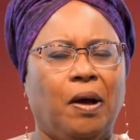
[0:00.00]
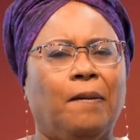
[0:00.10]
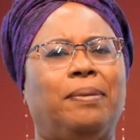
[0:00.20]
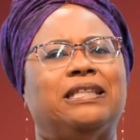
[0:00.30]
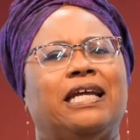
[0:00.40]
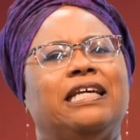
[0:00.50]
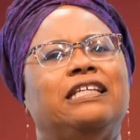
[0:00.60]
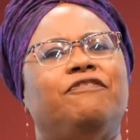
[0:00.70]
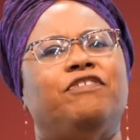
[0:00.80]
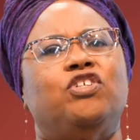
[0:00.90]
but an
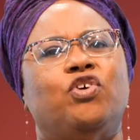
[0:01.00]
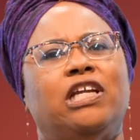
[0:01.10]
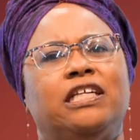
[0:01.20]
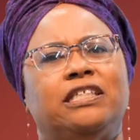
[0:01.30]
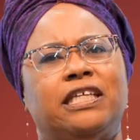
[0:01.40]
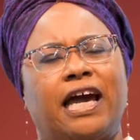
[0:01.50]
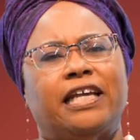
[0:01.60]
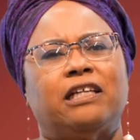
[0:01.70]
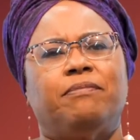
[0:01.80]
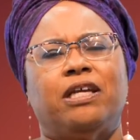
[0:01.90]
individual
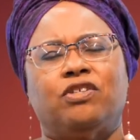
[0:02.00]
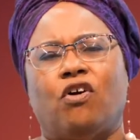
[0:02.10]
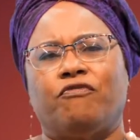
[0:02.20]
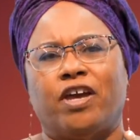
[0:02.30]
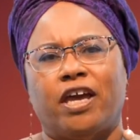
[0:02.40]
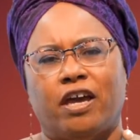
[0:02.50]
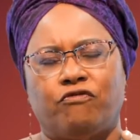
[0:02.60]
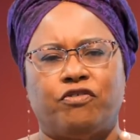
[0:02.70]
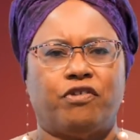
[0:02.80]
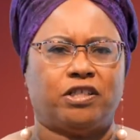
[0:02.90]
entitlement of
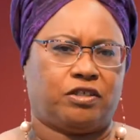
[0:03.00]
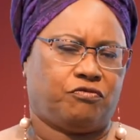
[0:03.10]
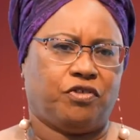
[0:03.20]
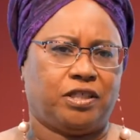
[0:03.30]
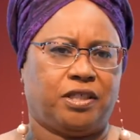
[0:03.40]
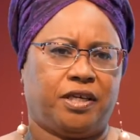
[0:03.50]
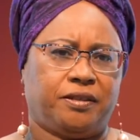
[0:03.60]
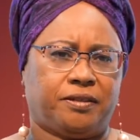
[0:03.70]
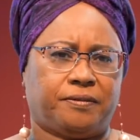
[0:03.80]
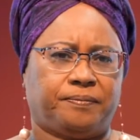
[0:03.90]
every resident.
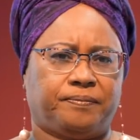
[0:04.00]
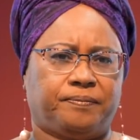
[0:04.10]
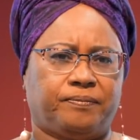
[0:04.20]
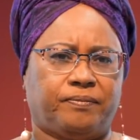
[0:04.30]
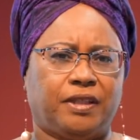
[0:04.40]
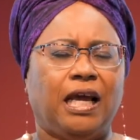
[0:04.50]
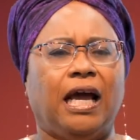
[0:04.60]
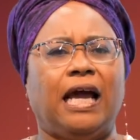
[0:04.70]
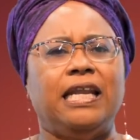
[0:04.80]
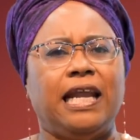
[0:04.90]

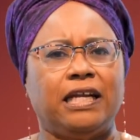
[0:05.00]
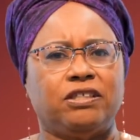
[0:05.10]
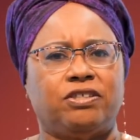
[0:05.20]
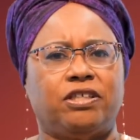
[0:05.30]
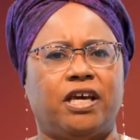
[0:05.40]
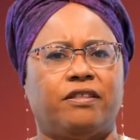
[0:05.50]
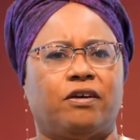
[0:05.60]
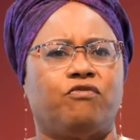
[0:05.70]
And let us together